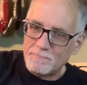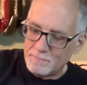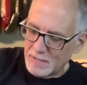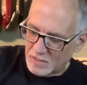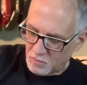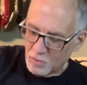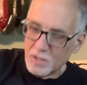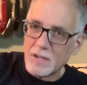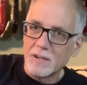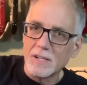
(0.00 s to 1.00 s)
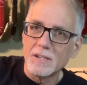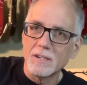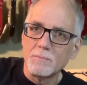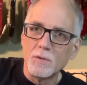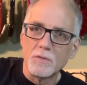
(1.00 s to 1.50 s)
it's really harder
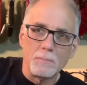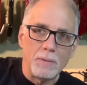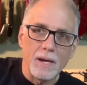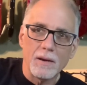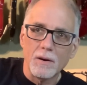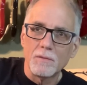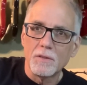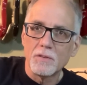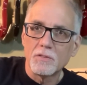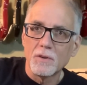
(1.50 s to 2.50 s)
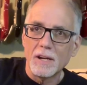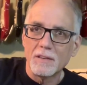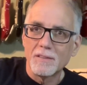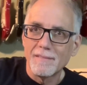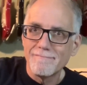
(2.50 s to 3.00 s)
to move the pick over the strings.
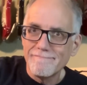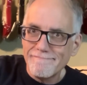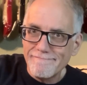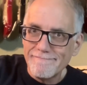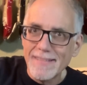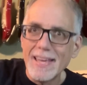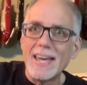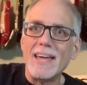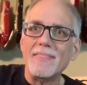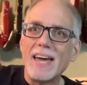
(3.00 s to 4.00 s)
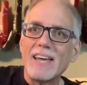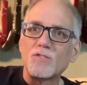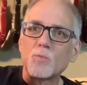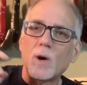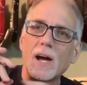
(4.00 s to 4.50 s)
And
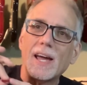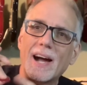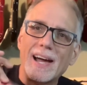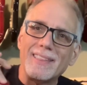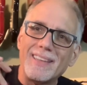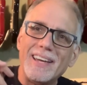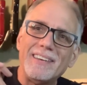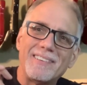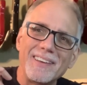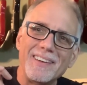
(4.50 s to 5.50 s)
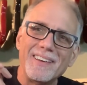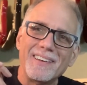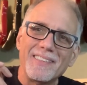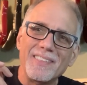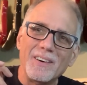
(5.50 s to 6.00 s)
that's why I liked
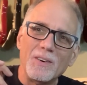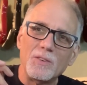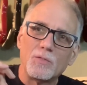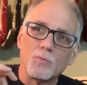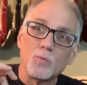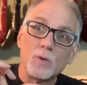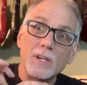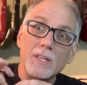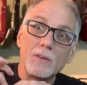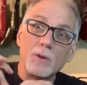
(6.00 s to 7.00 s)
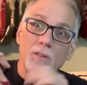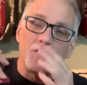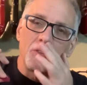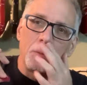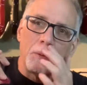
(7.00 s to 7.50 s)
those really, really
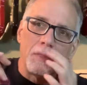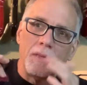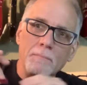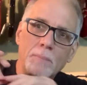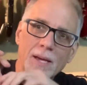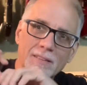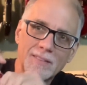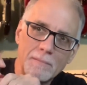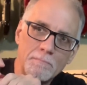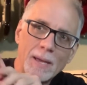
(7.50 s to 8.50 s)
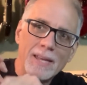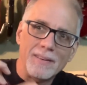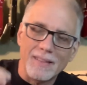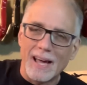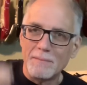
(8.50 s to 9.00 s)
super thin picks that bend a
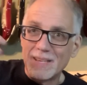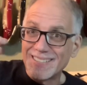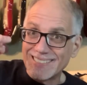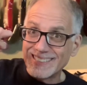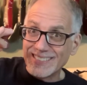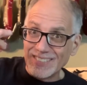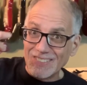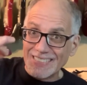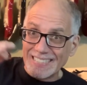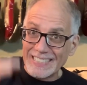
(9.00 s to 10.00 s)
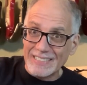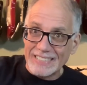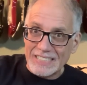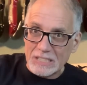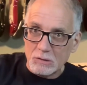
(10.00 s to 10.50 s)
lot, because I was holding on to
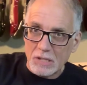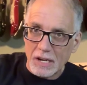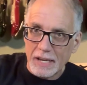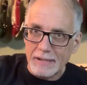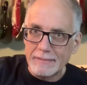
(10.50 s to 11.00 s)
it so tight.